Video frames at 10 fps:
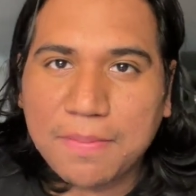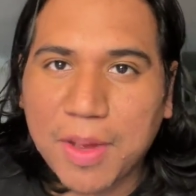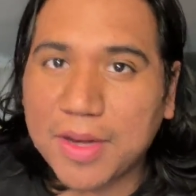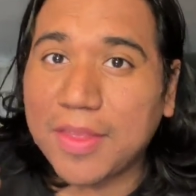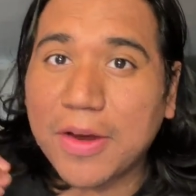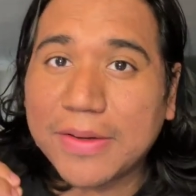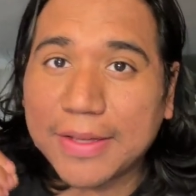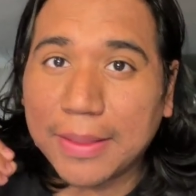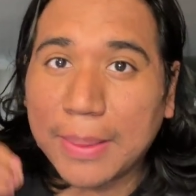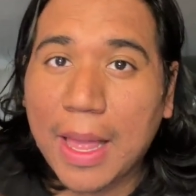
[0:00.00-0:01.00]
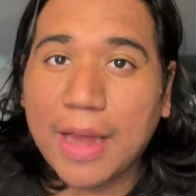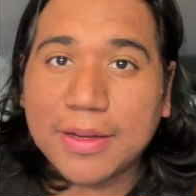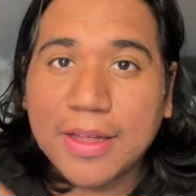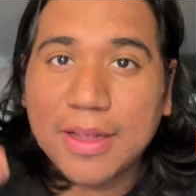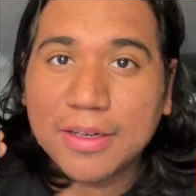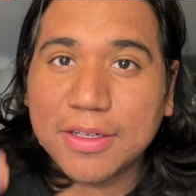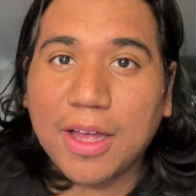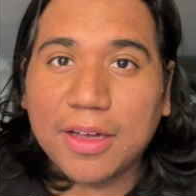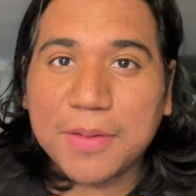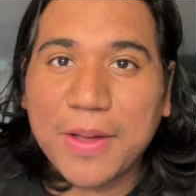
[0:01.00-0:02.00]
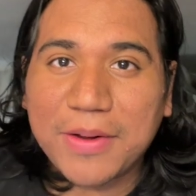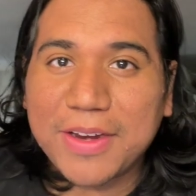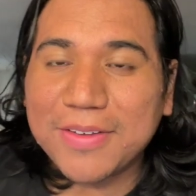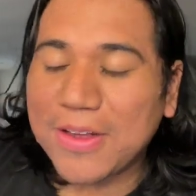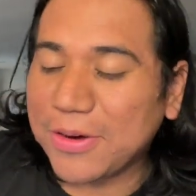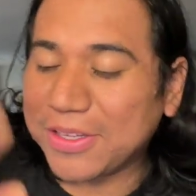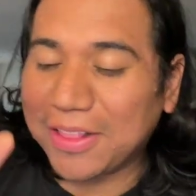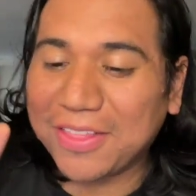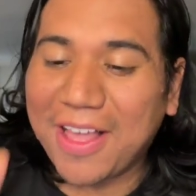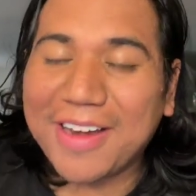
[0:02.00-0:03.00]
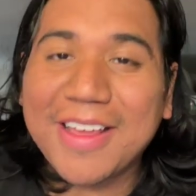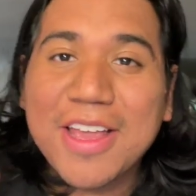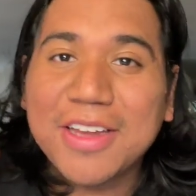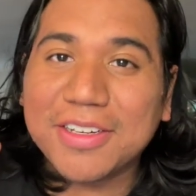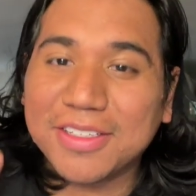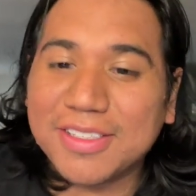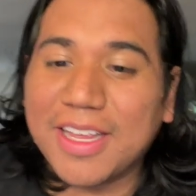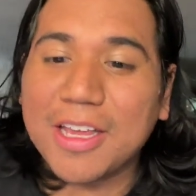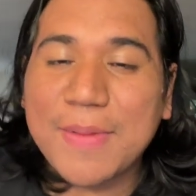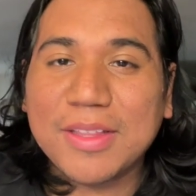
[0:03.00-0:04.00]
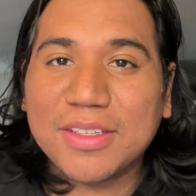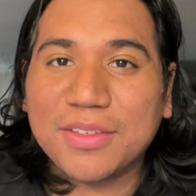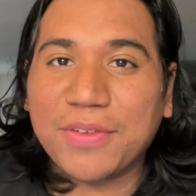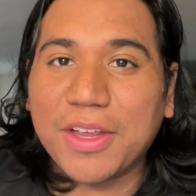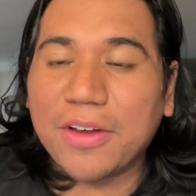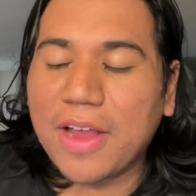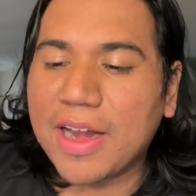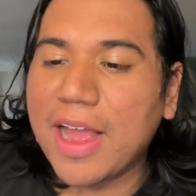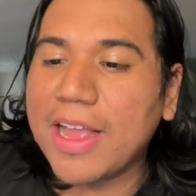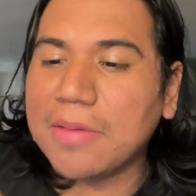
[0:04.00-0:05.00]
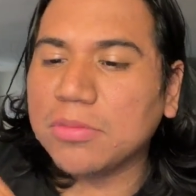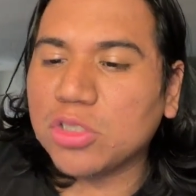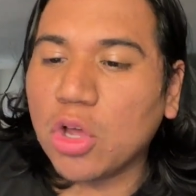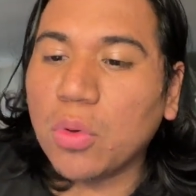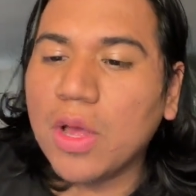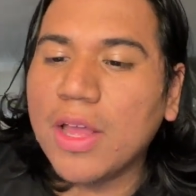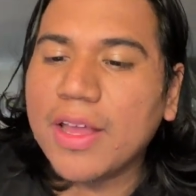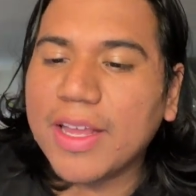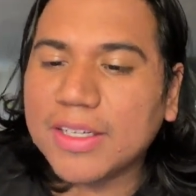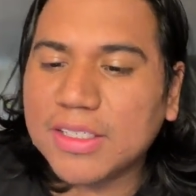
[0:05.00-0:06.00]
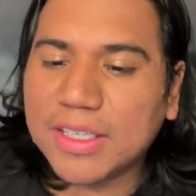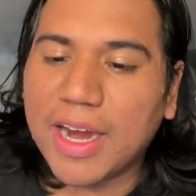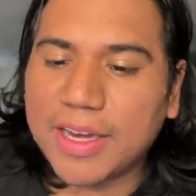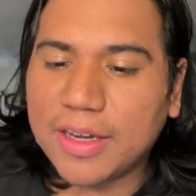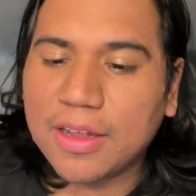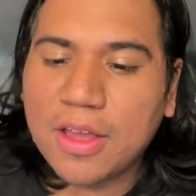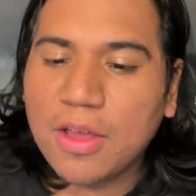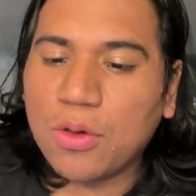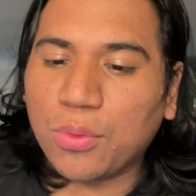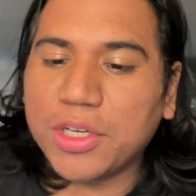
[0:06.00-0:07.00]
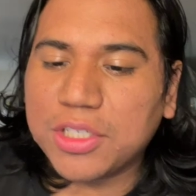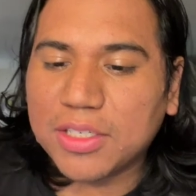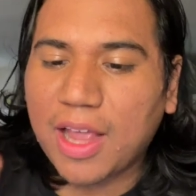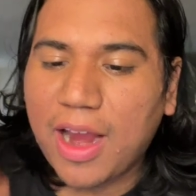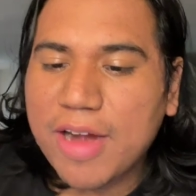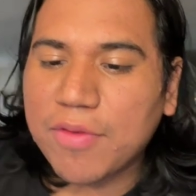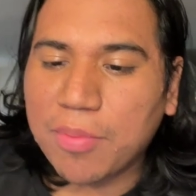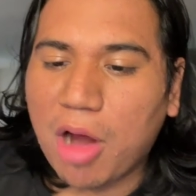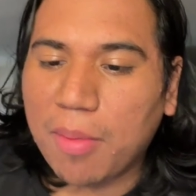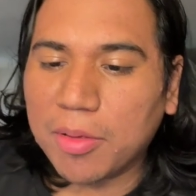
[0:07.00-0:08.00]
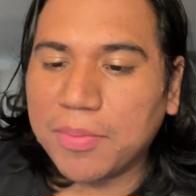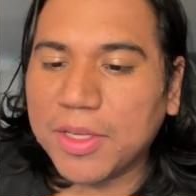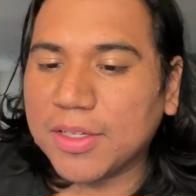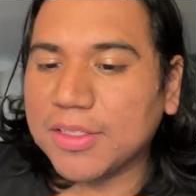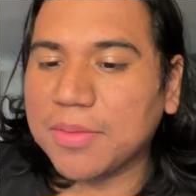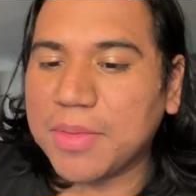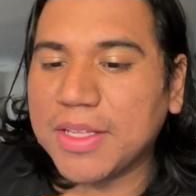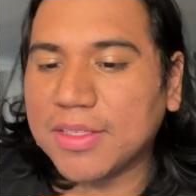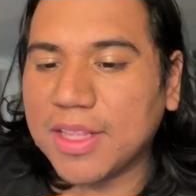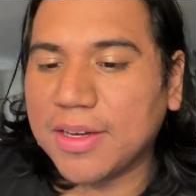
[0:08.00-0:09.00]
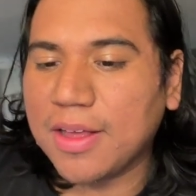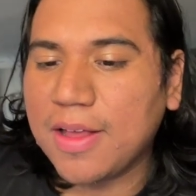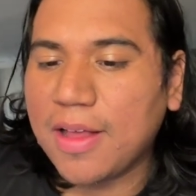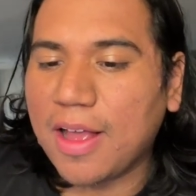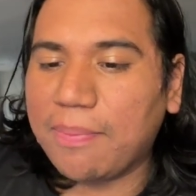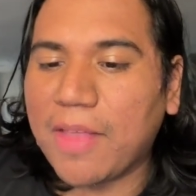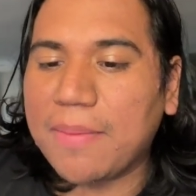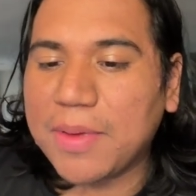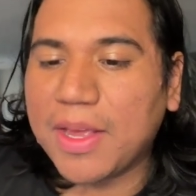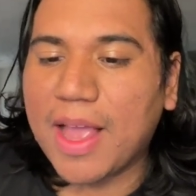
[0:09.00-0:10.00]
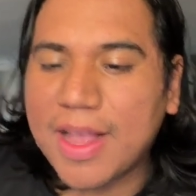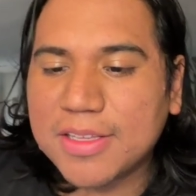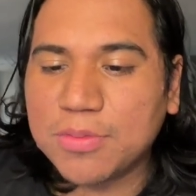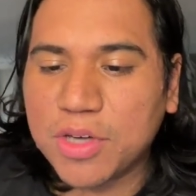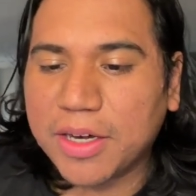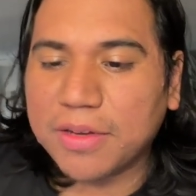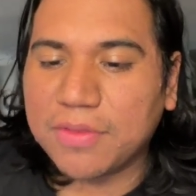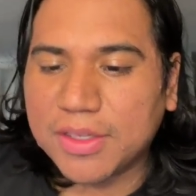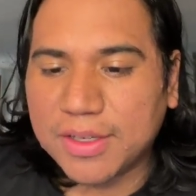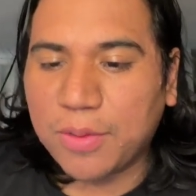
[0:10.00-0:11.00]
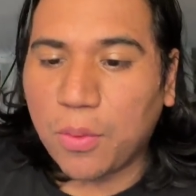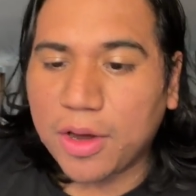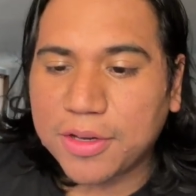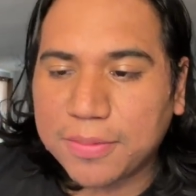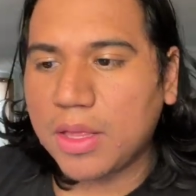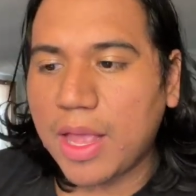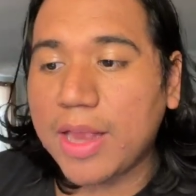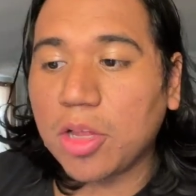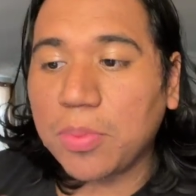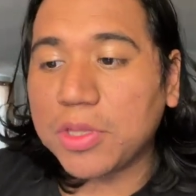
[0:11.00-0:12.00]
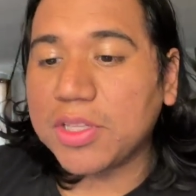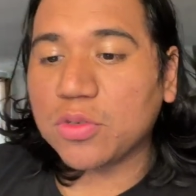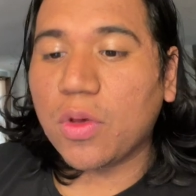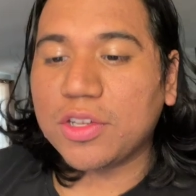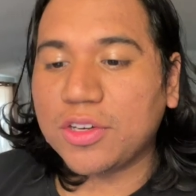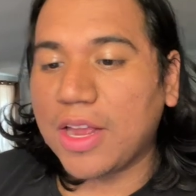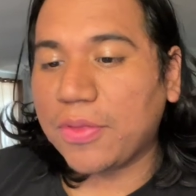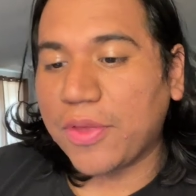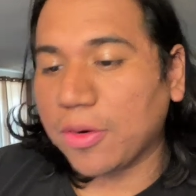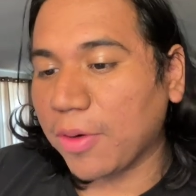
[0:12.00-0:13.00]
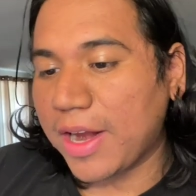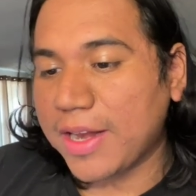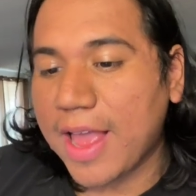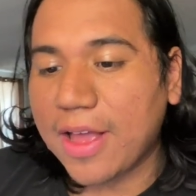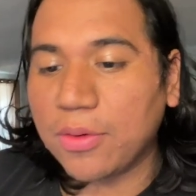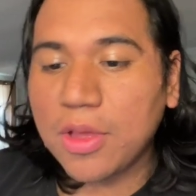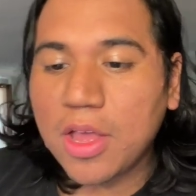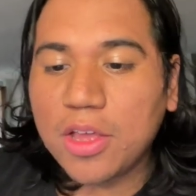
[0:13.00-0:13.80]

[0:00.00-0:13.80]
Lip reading: But there is a lot to talk about here, there is a lot to say about this figure, and I am so excited, which is kind of a problem because it means that I'm not being as objective as I want. And I'll put this question out there right now.